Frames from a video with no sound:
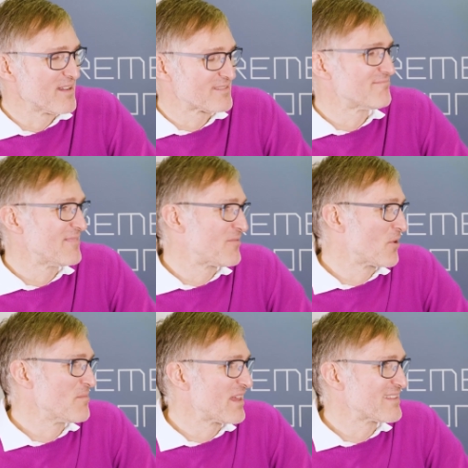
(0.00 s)
because
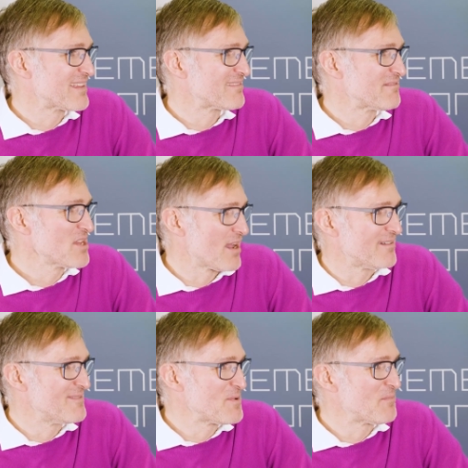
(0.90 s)
for him that
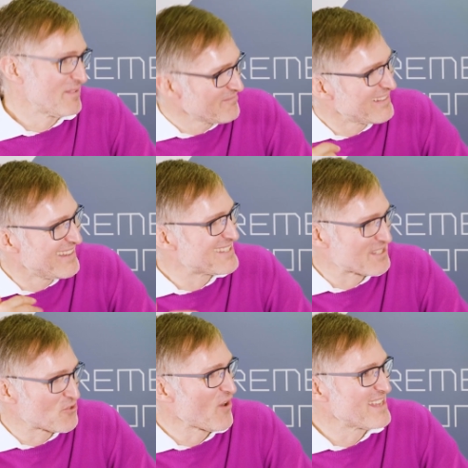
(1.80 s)
yeah, we, yeah.
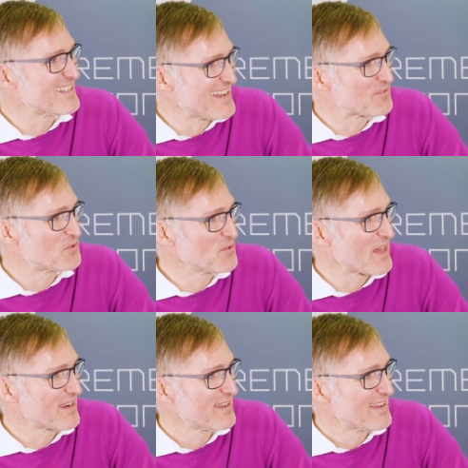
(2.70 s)
he's crazy enough to do
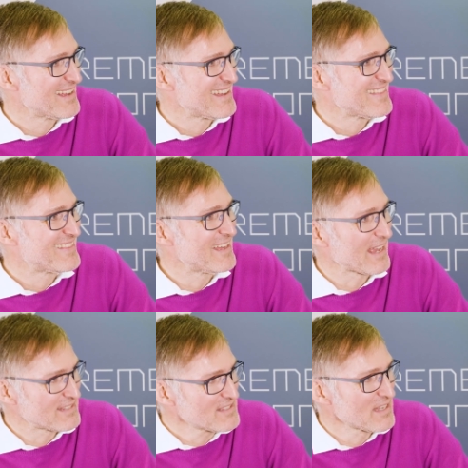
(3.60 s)
that. Yeah.
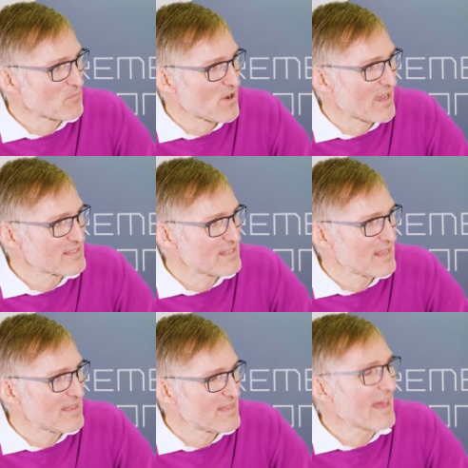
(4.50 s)
The existing brands,
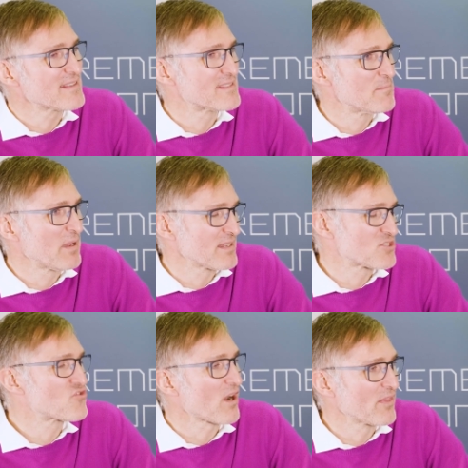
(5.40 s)
that's the
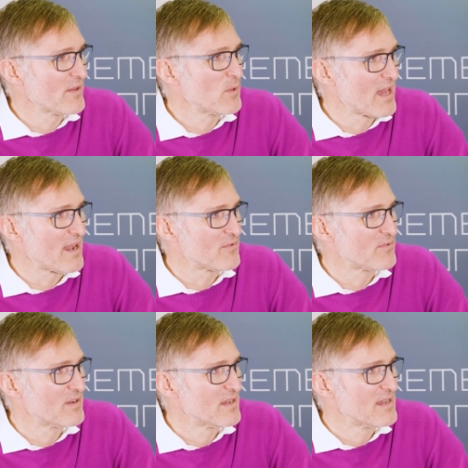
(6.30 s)
biggest struggle they will
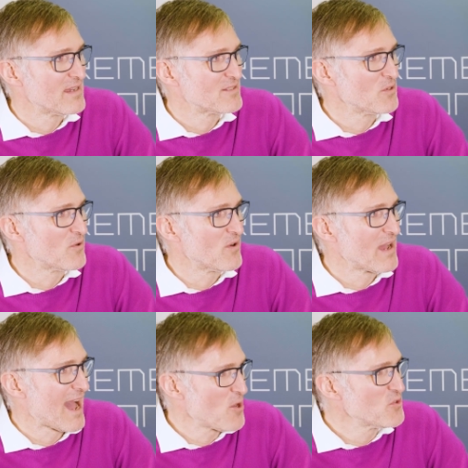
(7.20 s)
have. Yeah. To
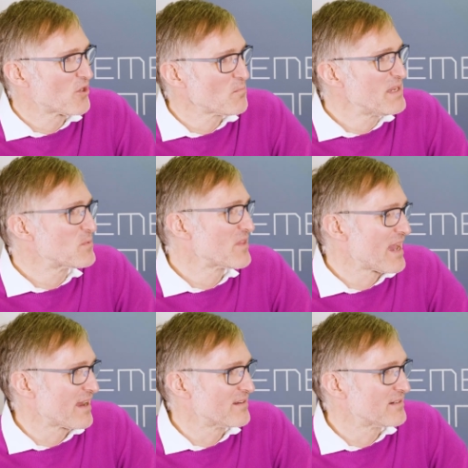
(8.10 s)
how do we compete with
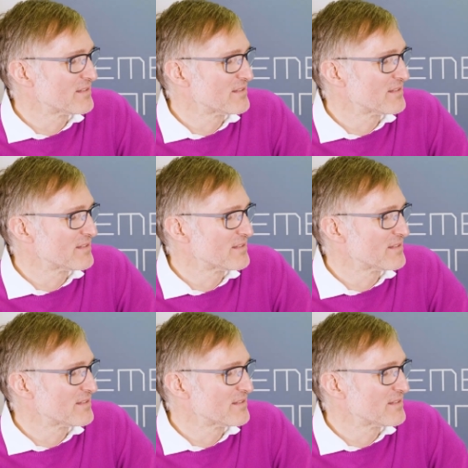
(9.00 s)
that?